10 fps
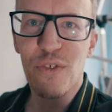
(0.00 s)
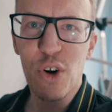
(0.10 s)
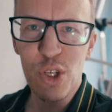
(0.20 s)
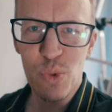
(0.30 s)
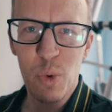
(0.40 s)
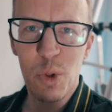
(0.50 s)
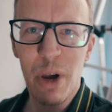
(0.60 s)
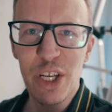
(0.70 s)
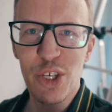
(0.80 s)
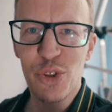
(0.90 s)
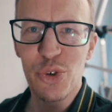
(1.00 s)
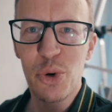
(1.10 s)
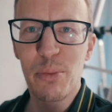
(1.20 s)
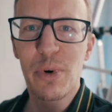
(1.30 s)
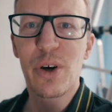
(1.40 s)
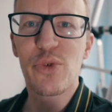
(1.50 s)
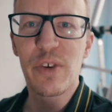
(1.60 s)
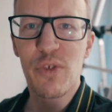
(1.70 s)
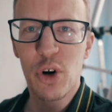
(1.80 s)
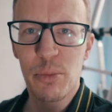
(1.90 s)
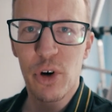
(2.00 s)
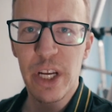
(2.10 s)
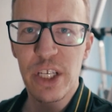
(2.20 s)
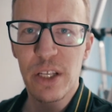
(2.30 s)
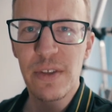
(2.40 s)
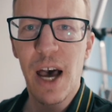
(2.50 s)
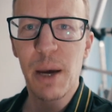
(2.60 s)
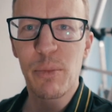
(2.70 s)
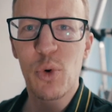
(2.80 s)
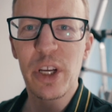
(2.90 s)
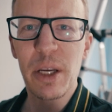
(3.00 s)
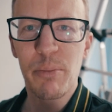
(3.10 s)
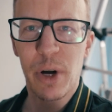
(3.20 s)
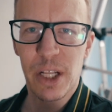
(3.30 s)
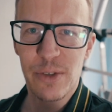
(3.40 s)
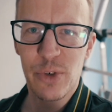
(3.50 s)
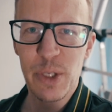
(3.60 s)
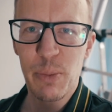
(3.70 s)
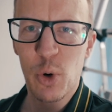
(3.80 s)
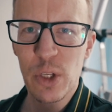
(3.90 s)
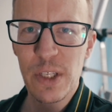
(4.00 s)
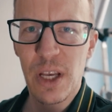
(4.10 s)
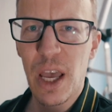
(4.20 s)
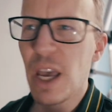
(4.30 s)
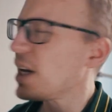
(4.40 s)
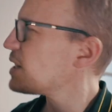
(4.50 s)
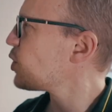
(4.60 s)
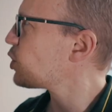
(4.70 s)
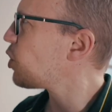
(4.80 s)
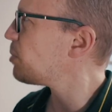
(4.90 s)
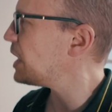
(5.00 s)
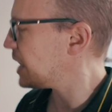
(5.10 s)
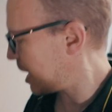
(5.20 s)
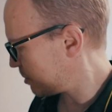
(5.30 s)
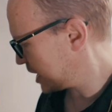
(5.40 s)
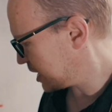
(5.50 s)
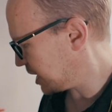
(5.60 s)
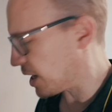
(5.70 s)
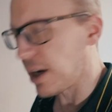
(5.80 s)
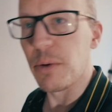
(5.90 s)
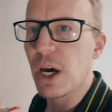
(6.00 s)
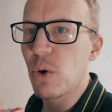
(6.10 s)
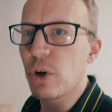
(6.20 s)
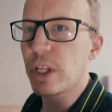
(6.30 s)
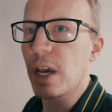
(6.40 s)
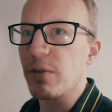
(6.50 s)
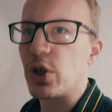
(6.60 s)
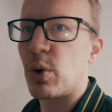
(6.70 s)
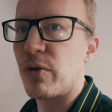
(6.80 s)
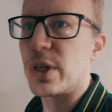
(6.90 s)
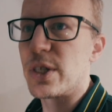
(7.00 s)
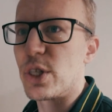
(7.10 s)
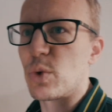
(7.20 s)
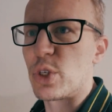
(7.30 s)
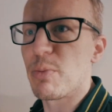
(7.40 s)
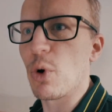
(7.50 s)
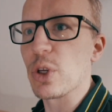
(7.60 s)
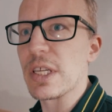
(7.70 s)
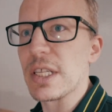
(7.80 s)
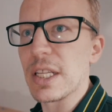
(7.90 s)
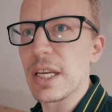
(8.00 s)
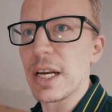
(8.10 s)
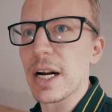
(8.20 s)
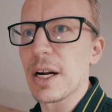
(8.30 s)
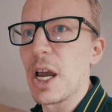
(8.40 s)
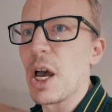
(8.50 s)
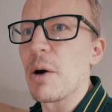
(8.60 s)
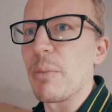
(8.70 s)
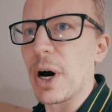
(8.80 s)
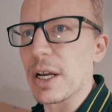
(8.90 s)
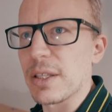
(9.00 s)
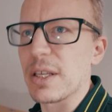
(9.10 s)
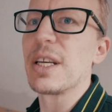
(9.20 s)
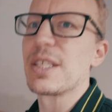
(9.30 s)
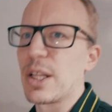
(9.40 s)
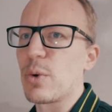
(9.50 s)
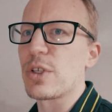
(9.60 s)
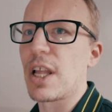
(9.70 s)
First, we will measure the room reverberation time, or impulse response. It's not completely empty in here. I already have two of these huge boxes in here, but it's close